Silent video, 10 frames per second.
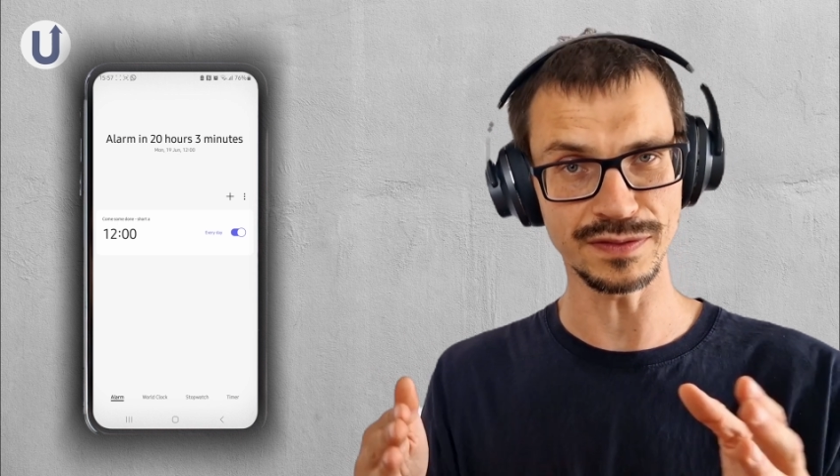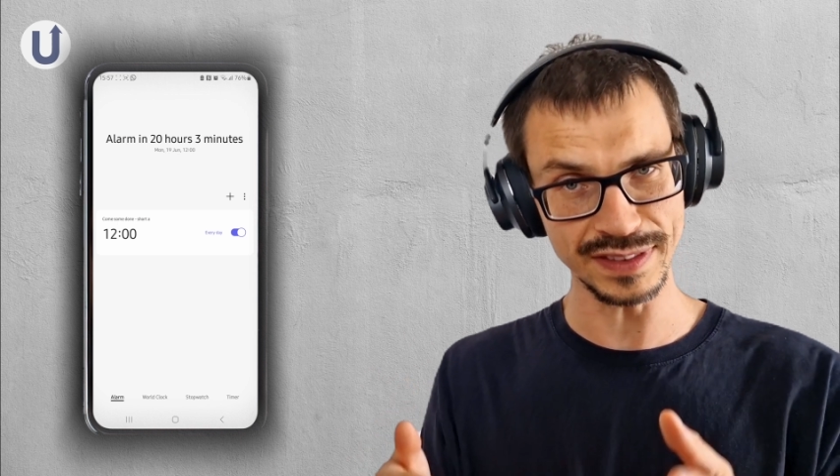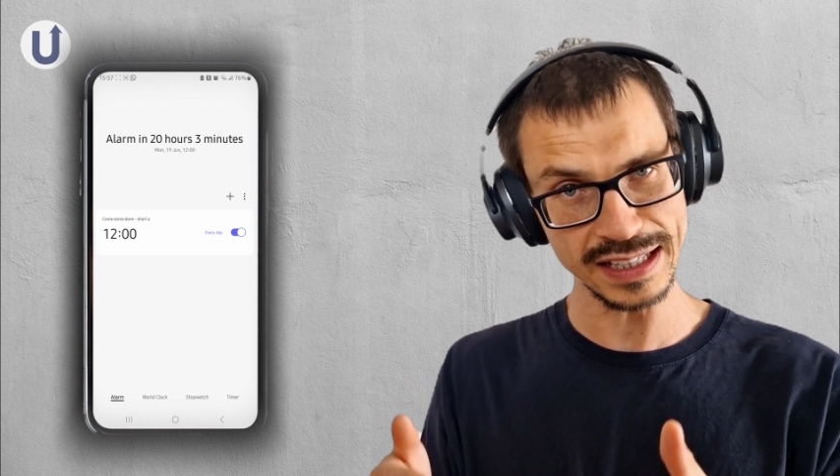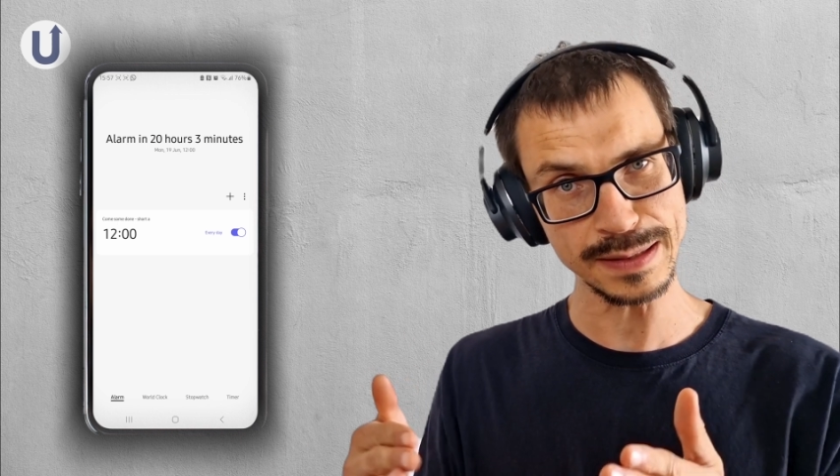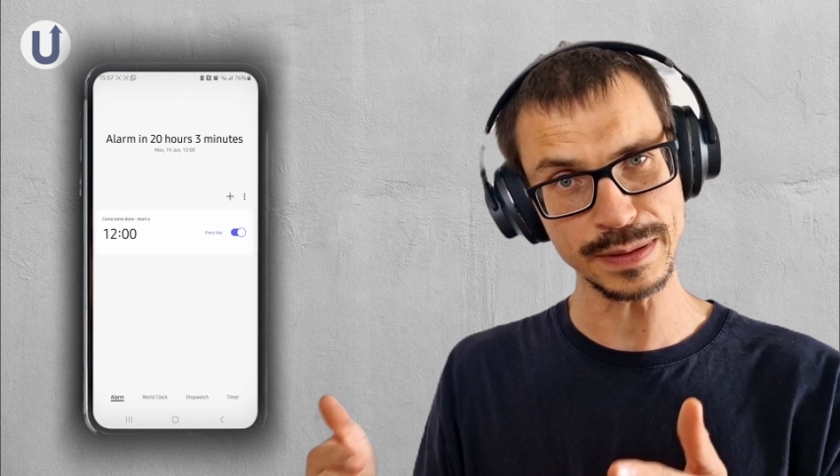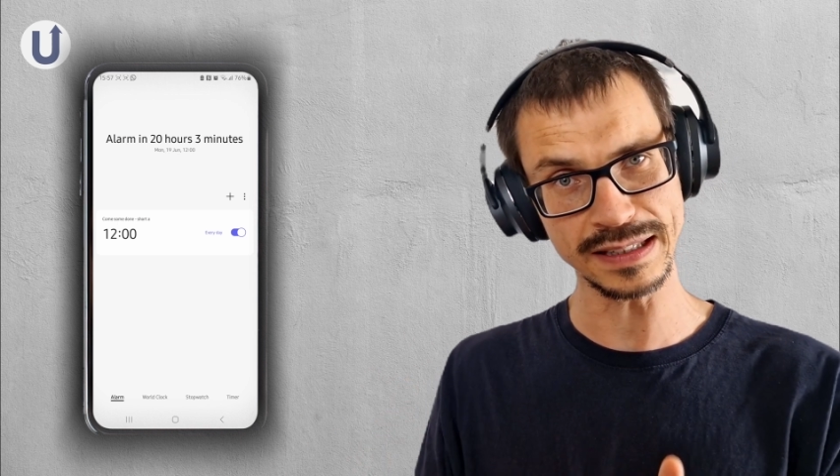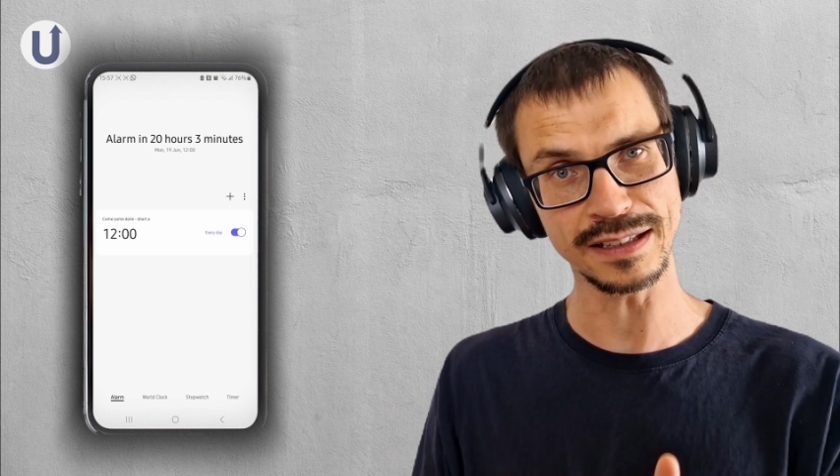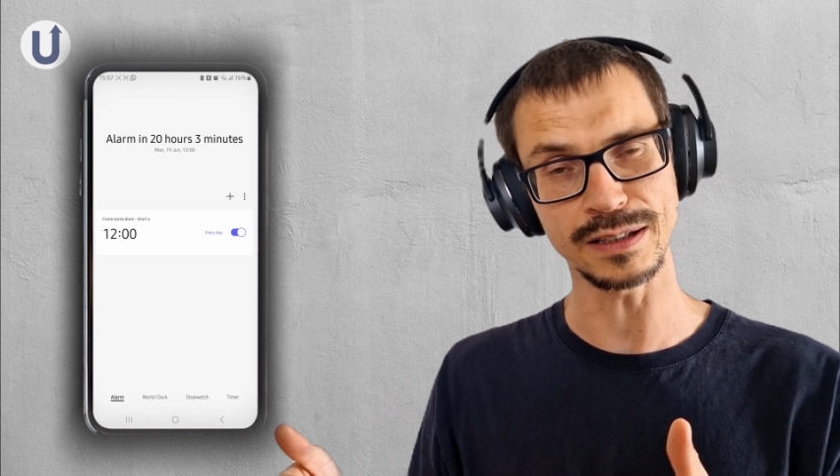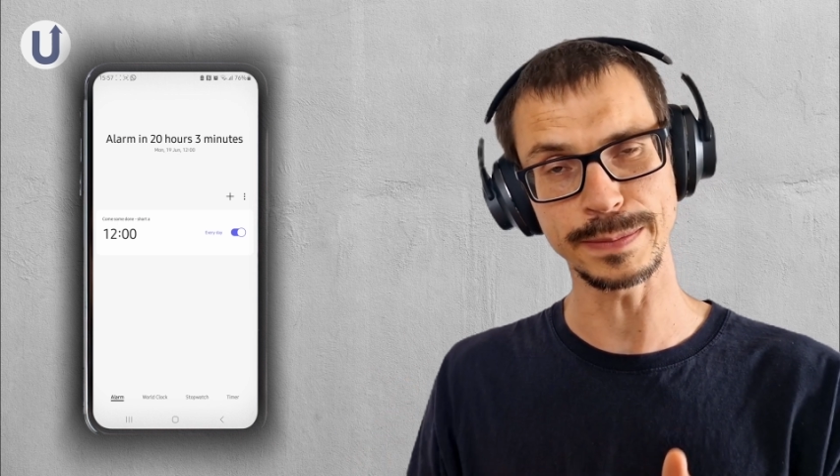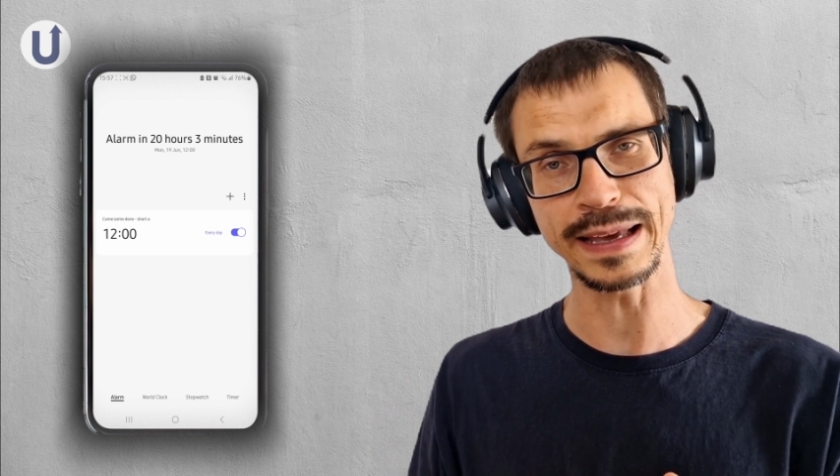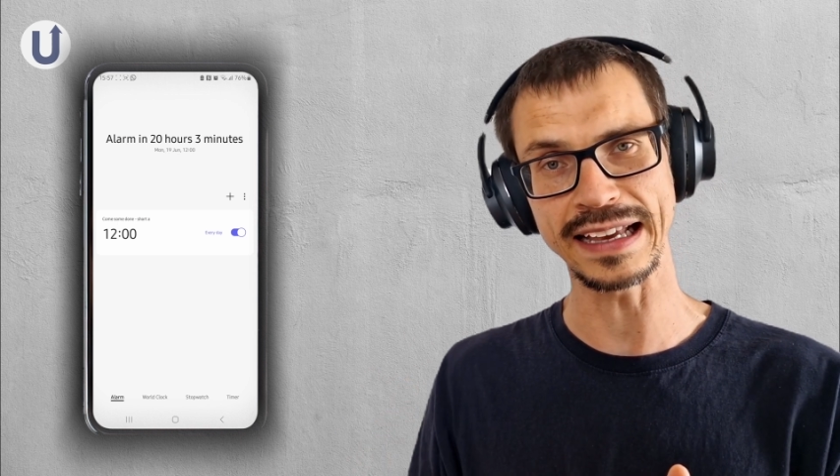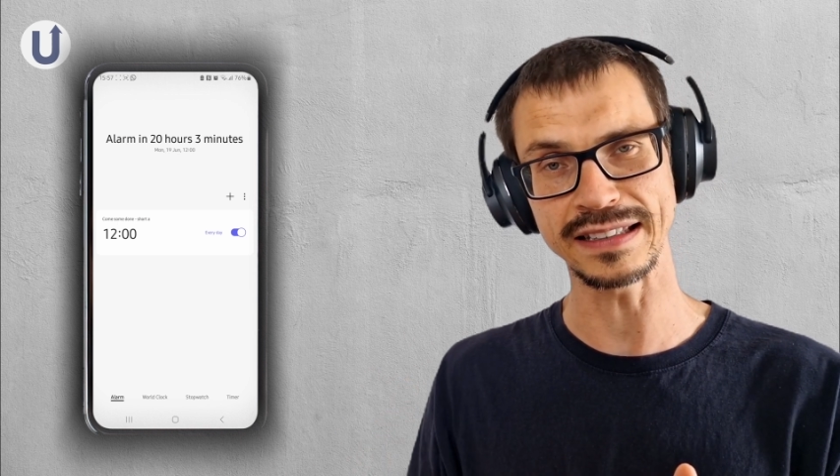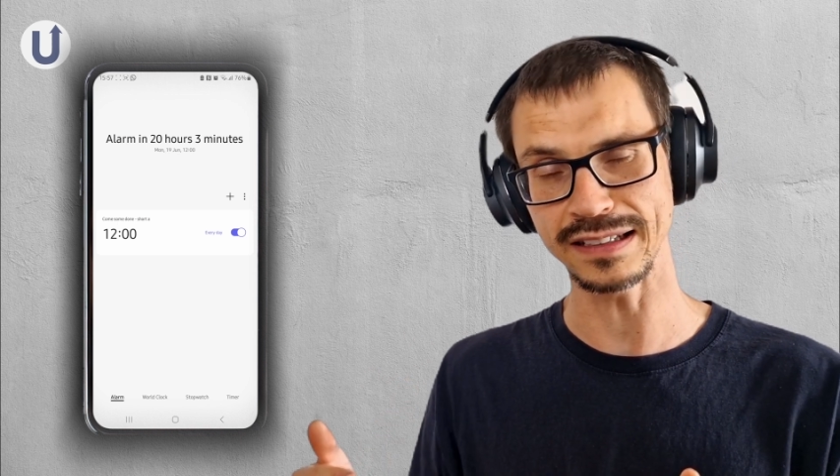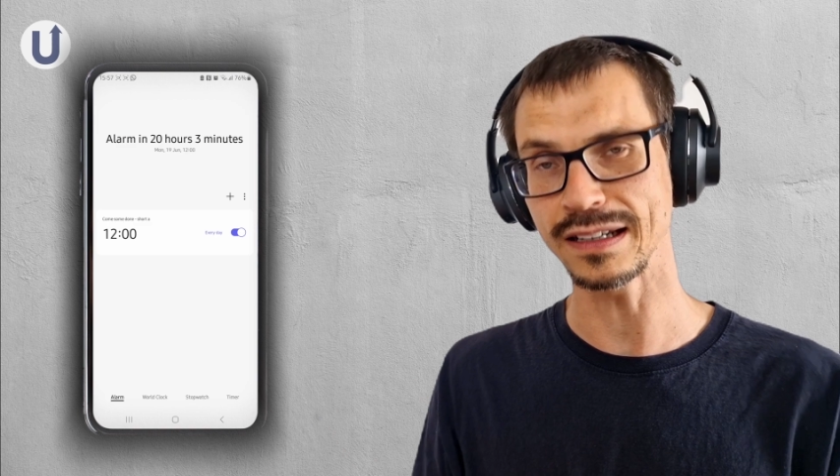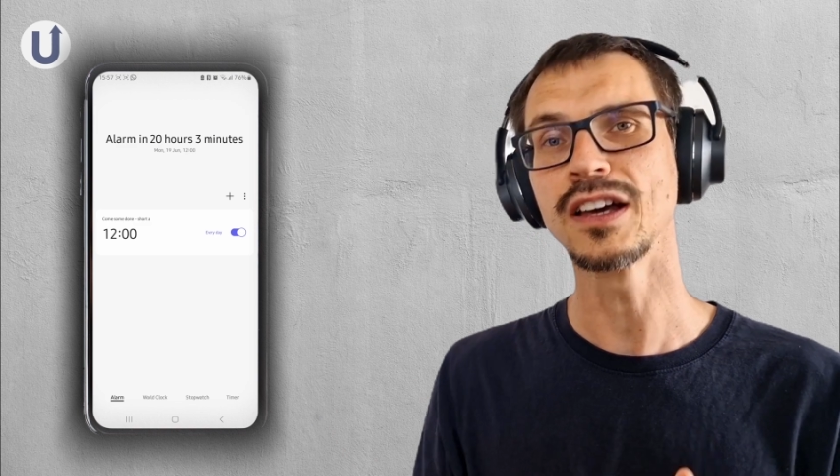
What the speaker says: this particular pattern